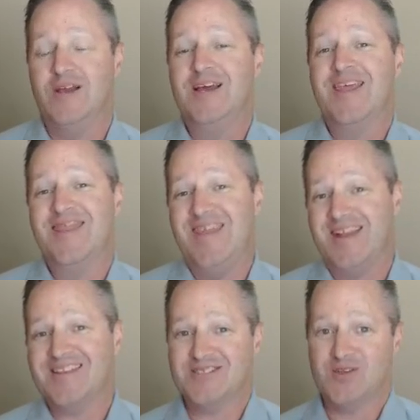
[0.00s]
That
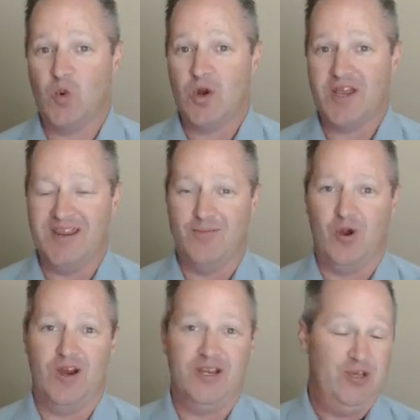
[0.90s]
doesn't work
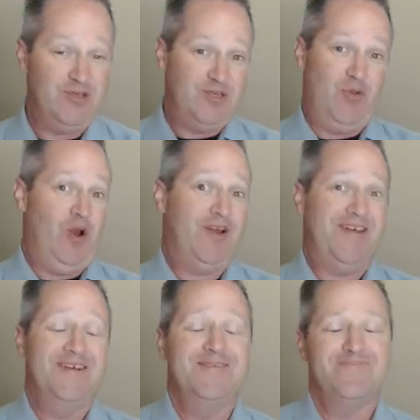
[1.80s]
anymore. It used to work,
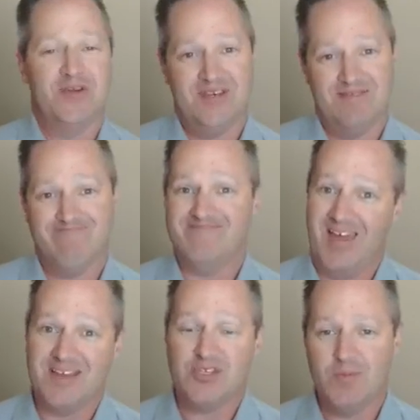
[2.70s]
but
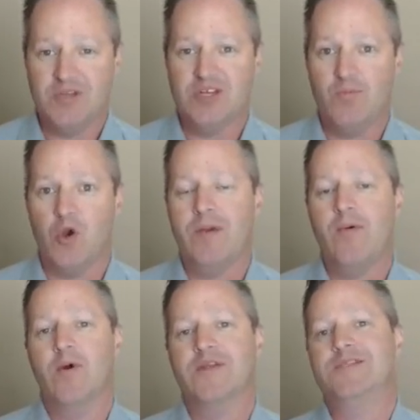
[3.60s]
not so much anymore. People
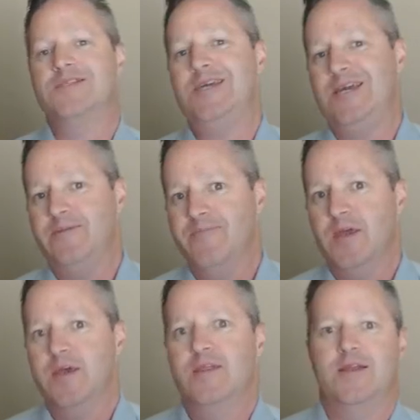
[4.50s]
want to see
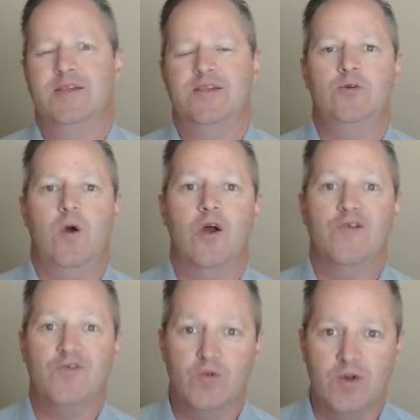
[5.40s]
that you are
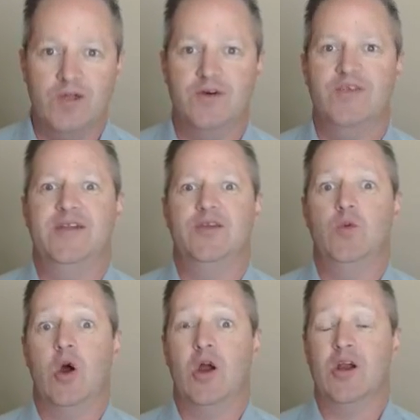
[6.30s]
for real, that you
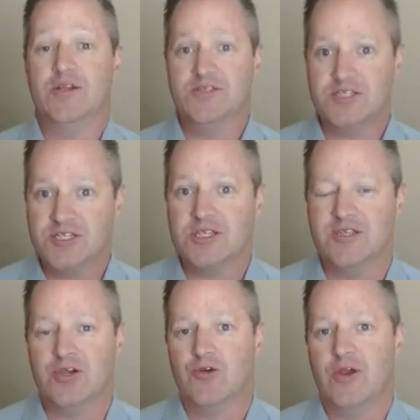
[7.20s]
are
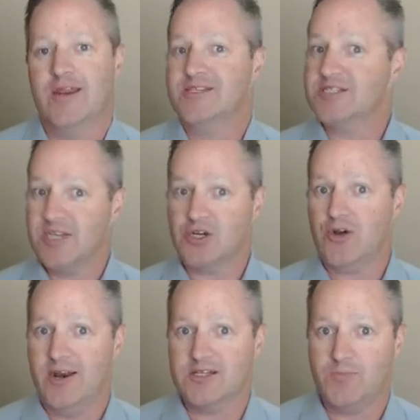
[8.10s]
consistently creating such a
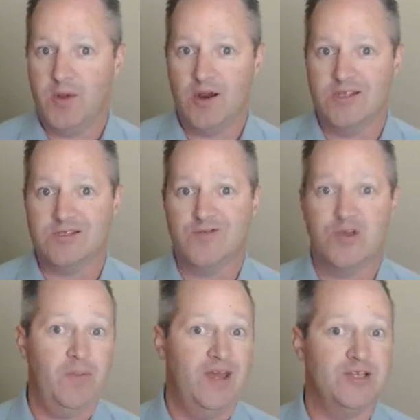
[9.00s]
great experience for your
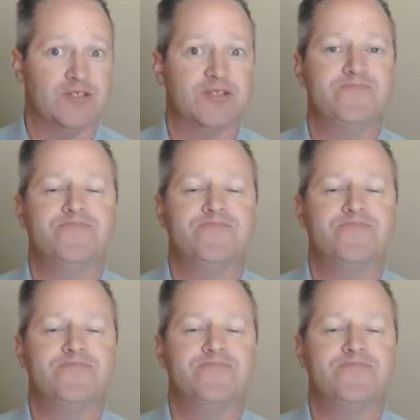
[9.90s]
patients